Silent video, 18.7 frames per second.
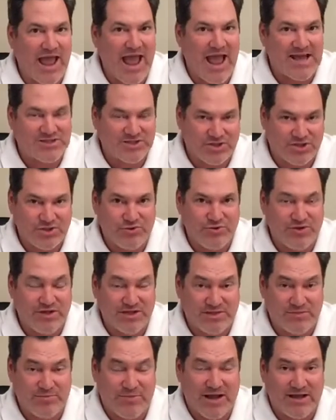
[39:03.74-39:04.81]
asked to do
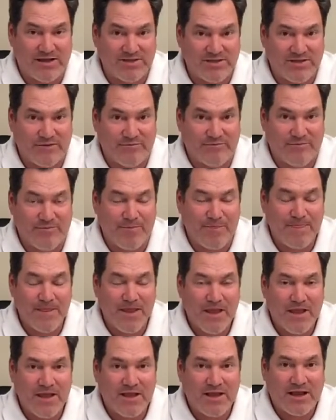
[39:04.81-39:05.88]
this by some
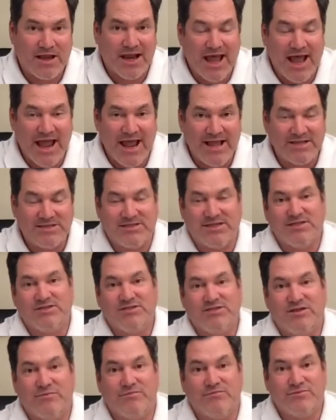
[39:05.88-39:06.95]
clients and
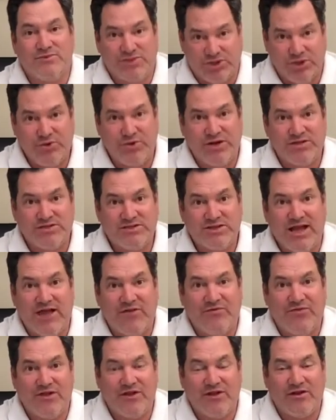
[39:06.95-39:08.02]
some students
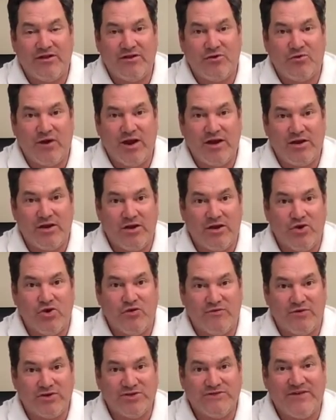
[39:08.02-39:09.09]
at the great
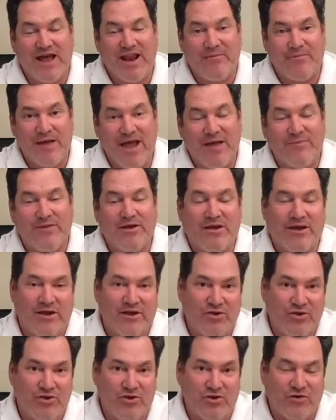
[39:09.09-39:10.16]
University of Alabama
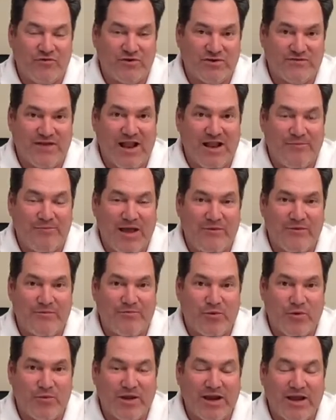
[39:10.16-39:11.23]
and University of Alabama at
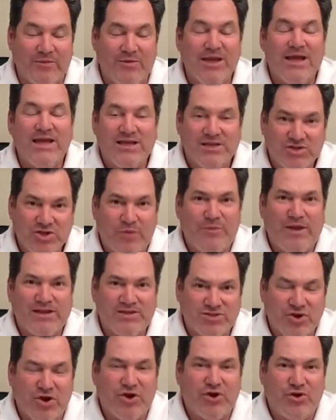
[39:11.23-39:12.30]
Birmingham. So I may
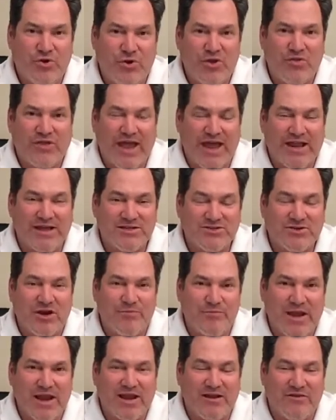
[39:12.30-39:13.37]
start doing that and start
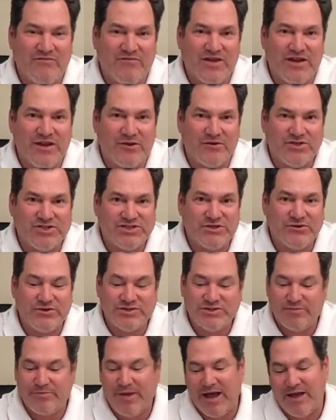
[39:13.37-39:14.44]
making a video
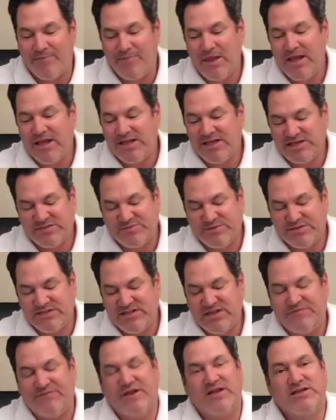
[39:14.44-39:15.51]
series about the
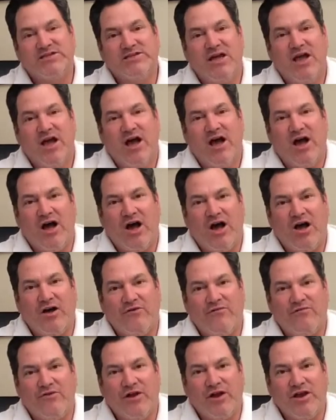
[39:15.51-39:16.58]
specifics
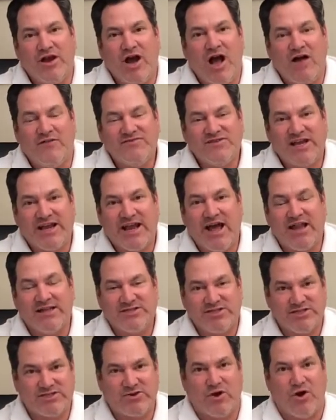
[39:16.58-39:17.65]
of golf
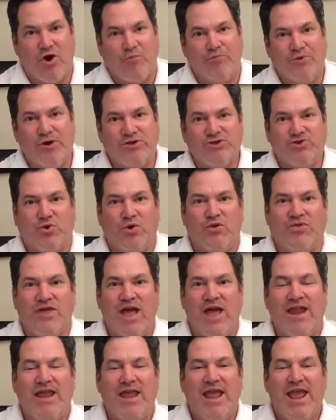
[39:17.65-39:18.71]
psychology. So I hope you enjoyed
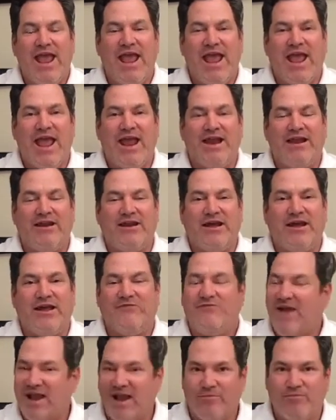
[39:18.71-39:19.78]
that. And uh,
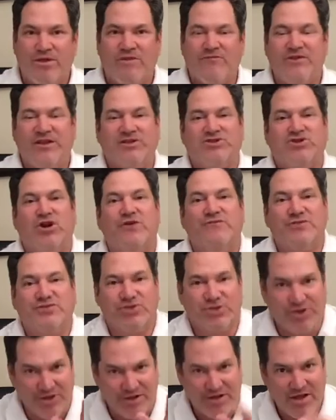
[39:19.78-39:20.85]
if I can be of any service
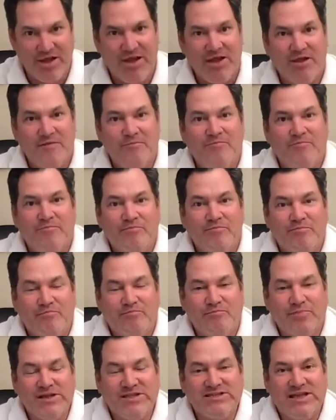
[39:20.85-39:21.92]
to you,
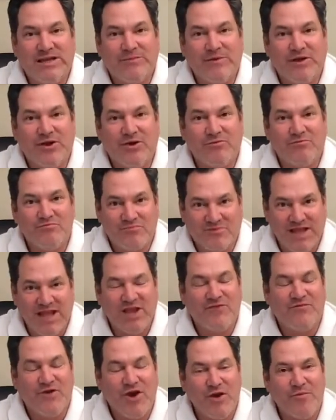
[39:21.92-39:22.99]
please let me know.
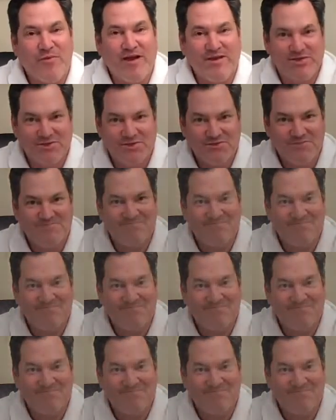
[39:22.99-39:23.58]
Thank you very much.